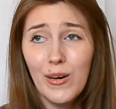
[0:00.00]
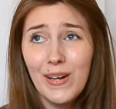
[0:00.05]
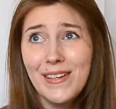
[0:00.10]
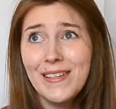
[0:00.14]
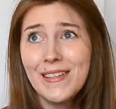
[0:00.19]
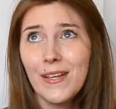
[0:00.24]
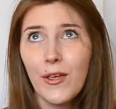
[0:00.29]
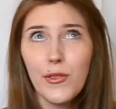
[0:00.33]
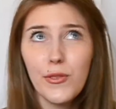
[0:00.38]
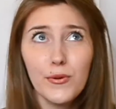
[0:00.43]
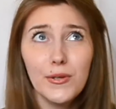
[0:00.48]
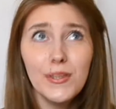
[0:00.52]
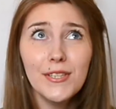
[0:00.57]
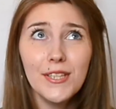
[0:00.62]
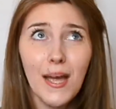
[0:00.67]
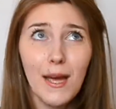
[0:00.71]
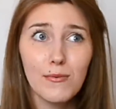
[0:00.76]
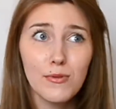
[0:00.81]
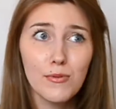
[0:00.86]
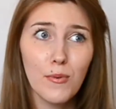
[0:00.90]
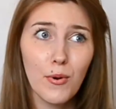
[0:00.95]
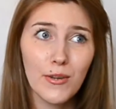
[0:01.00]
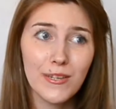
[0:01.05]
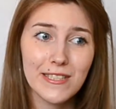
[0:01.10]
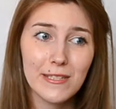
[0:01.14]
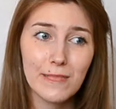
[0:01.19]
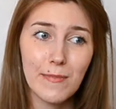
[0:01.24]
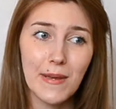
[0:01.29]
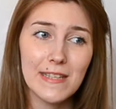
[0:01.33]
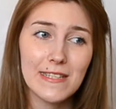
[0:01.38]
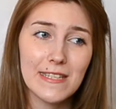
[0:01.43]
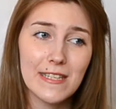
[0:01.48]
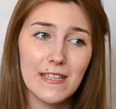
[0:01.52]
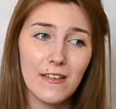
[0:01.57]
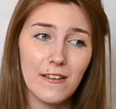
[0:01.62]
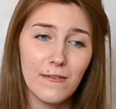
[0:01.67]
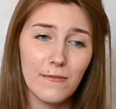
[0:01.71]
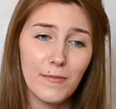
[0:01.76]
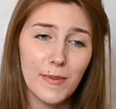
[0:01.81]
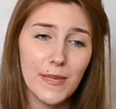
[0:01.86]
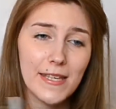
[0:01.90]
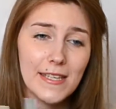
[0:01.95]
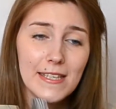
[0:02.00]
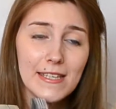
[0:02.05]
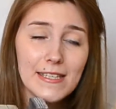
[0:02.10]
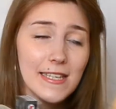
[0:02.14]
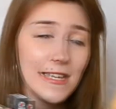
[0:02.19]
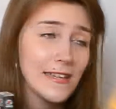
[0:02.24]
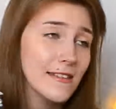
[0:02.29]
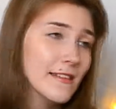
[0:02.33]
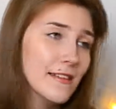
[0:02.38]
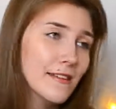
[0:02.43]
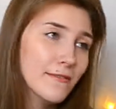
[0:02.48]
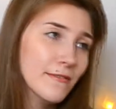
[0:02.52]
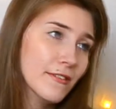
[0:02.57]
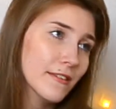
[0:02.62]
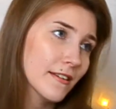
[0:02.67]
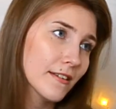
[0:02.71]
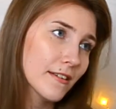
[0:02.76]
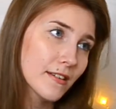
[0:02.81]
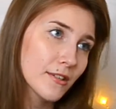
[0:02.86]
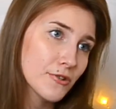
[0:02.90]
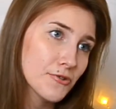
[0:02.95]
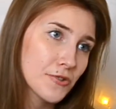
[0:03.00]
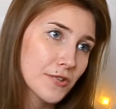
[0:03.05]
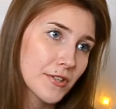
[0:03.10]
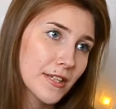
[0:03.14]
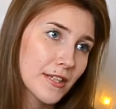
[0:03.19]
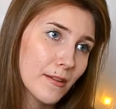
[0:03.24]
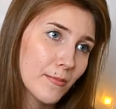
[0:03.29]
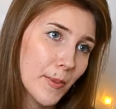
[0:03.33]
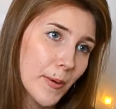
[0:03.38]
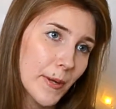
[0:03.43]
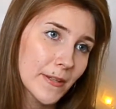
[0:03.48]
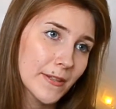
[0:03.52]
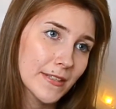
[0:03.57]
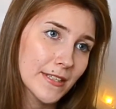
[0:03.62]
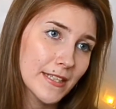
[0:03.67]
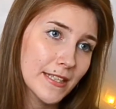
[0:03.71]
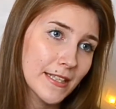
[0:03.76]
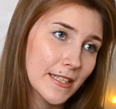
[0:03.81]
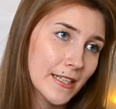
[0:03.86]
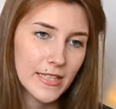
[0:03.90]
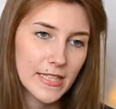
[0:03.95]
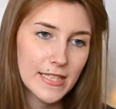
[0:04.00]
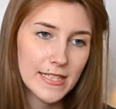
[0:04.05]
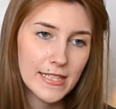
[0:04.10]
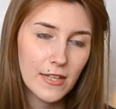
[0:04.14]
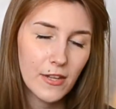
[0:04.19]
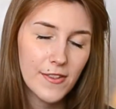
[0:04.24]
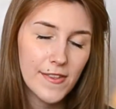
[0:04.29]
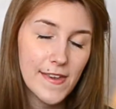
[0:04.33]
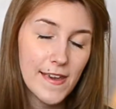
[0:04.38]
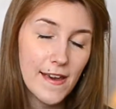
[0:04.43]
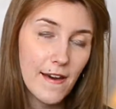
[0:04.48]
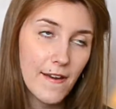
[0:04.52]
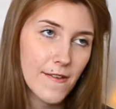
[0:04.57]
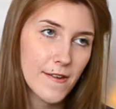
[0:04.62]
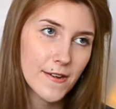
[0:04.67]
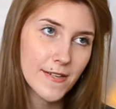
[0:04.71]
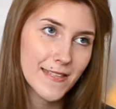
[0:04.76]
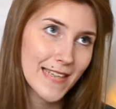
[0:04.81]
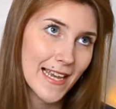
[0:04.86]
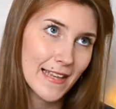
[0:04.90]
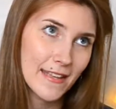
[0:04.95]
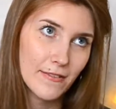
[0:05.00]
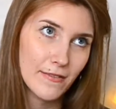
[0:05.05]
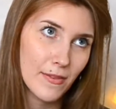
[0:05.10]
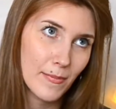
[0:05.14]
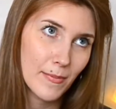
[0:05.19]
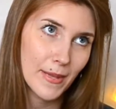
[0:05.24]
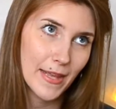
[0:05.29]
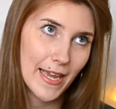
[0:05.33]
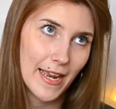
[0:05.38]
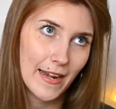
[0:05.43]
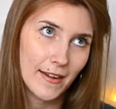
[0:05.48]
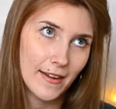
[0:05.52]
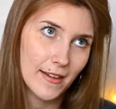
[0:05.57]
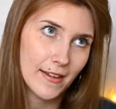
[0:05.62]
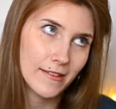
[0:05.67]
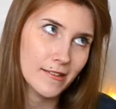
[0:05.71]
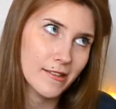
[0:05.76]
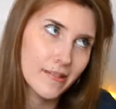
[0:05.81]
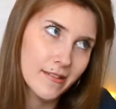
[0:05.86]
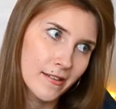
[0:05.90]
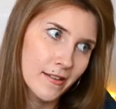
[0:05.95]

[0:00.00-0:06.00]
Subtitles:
3 times more expensive, because I live in a country that apparently is on the other side of the planet.